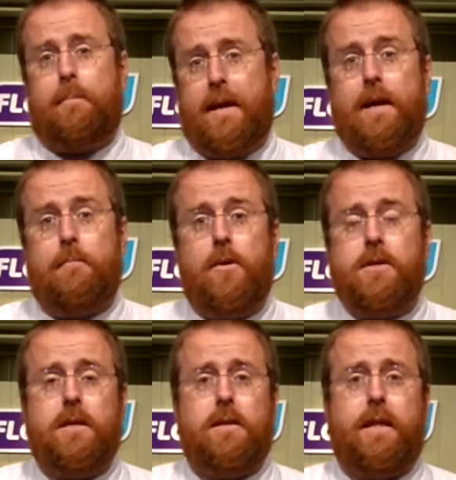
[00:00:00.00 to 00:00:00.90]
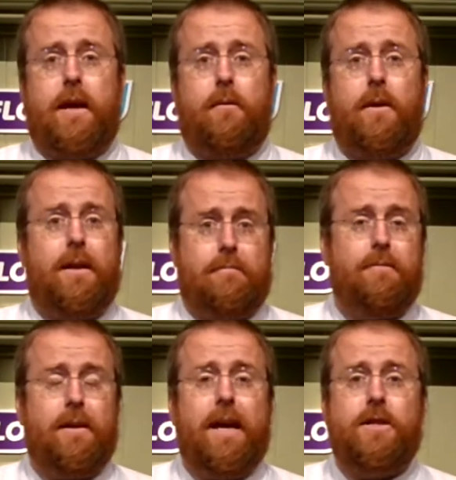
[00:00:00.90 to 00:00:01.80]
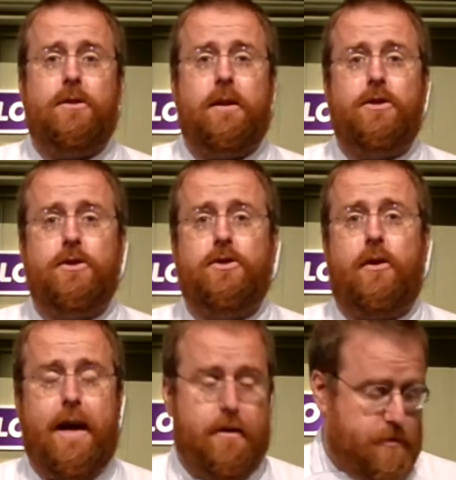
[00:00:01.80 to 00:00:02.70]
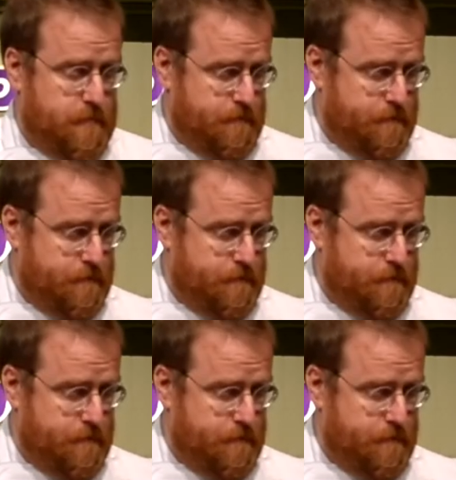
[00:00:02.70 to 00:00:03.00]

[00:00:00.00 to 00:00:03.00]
being a mussel, they'll naturally just dry out.